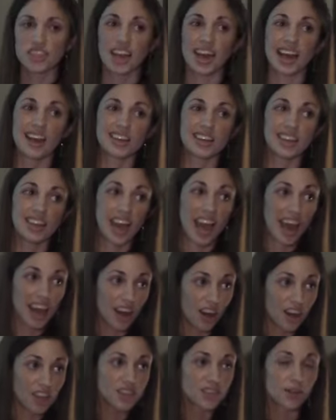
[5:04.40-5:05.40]
to
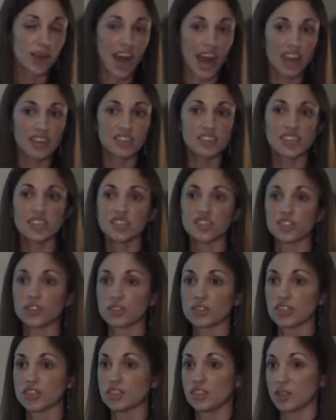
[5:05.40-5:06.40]
also asking
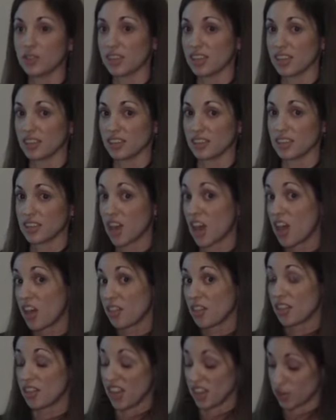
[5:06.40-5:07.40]
children to do things
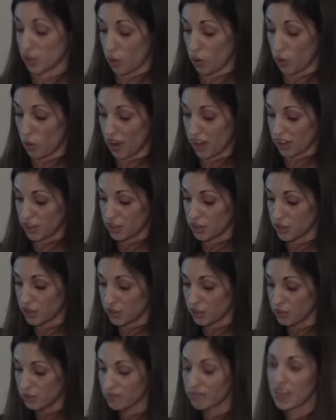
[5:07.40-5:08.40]
that they don't want to
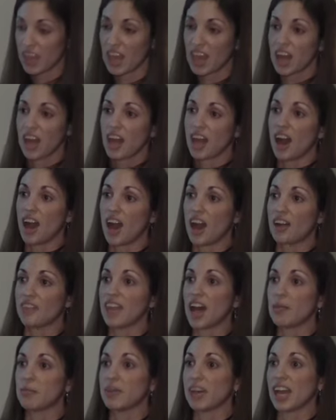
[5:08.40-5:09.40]
do,
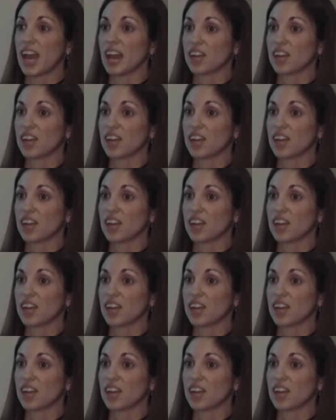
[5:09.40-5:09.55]
that may